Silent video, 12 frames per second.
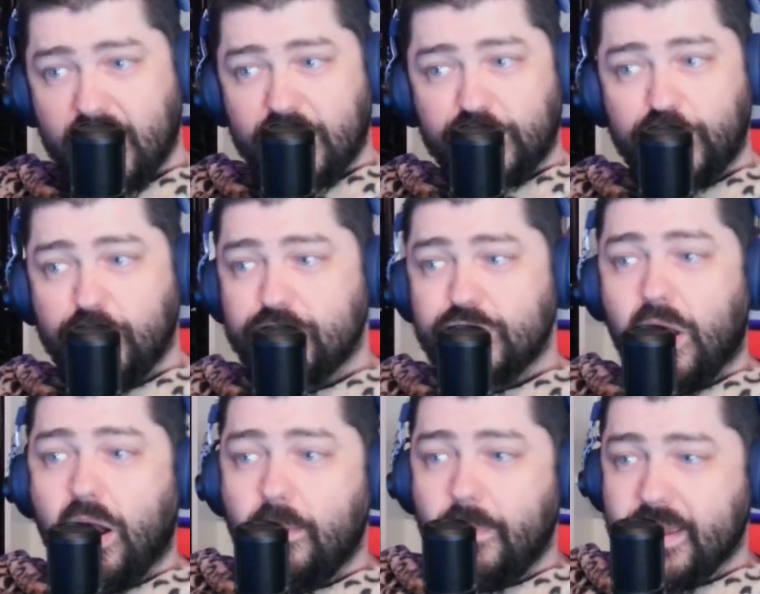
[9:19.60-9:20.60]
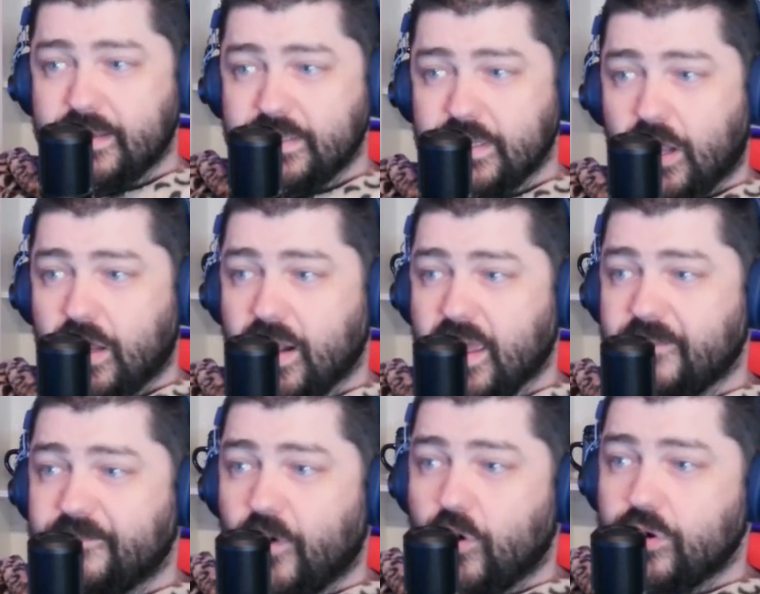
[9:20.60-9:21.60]
She was commenting on a
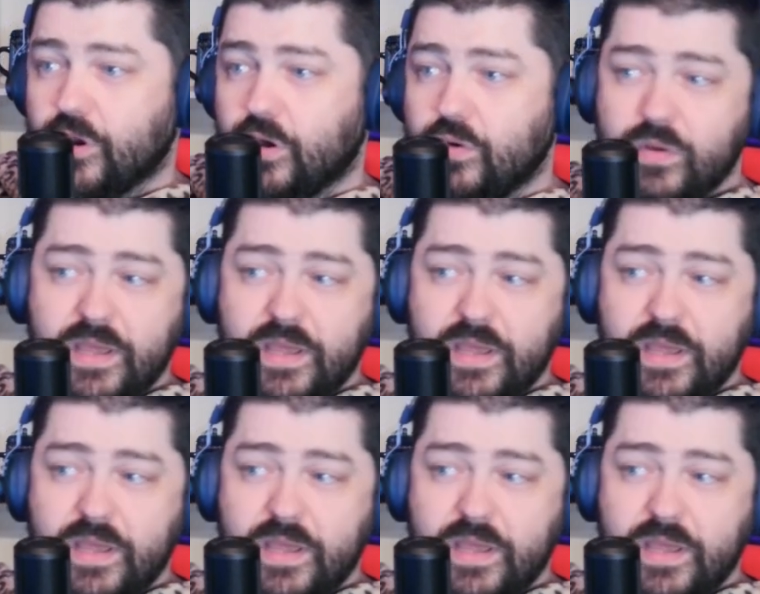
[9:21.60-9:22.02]
photo